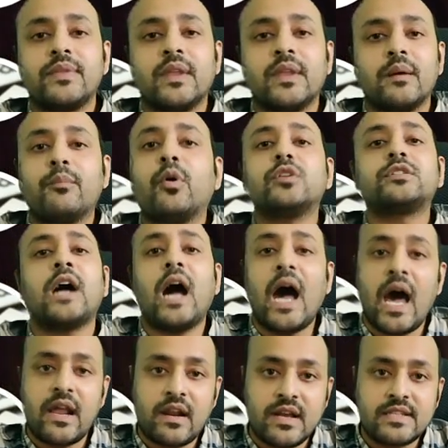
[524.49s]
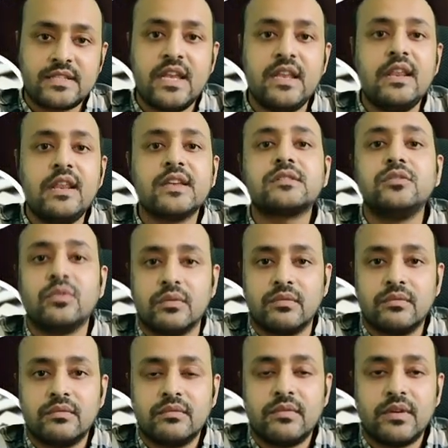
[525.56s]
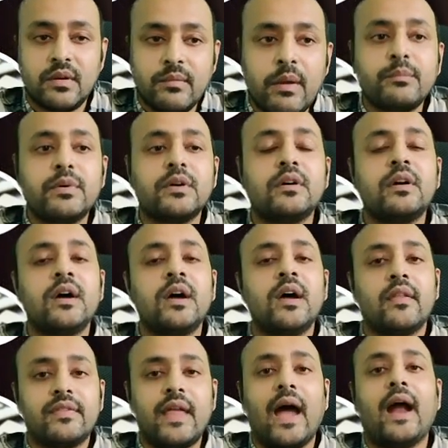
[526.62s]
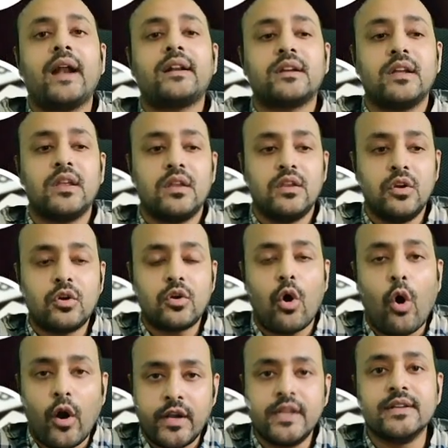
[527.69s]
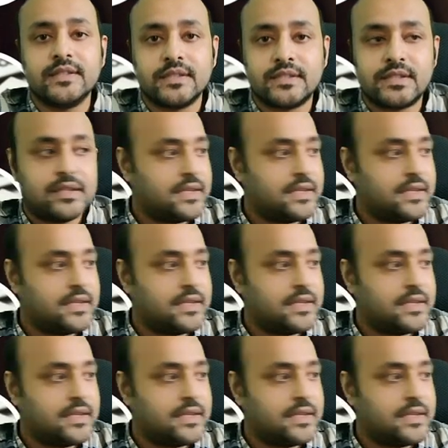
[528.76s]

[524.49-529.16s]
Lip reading: both are a serious no. Remember that your audience,